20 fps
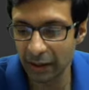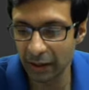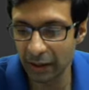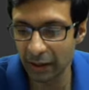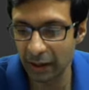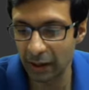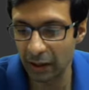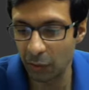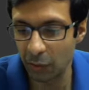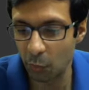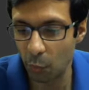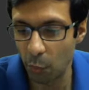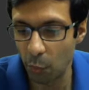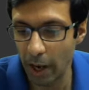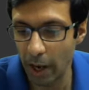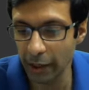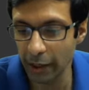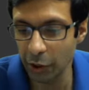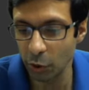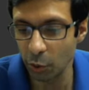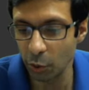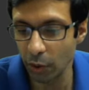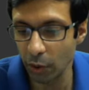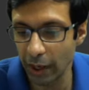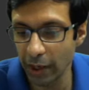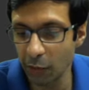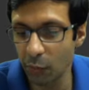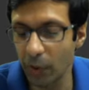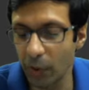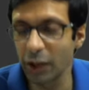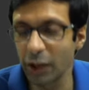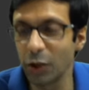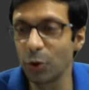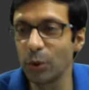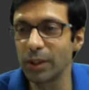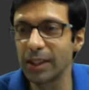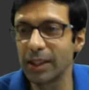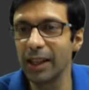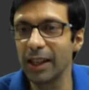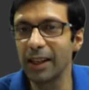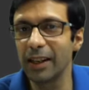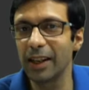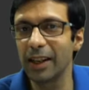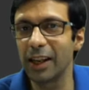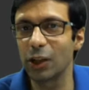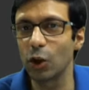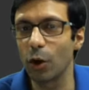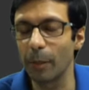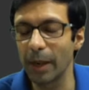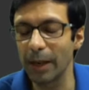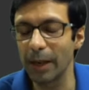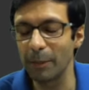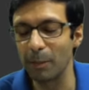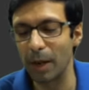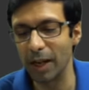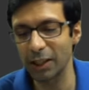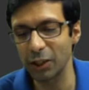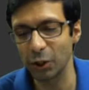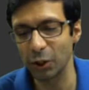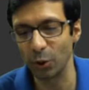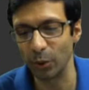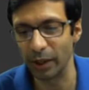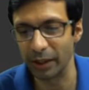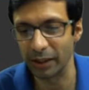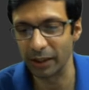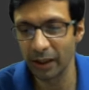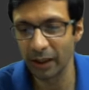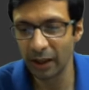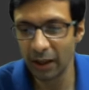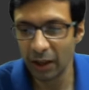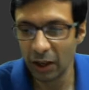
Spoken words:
1 U, right? Where U is the atomic mass unit.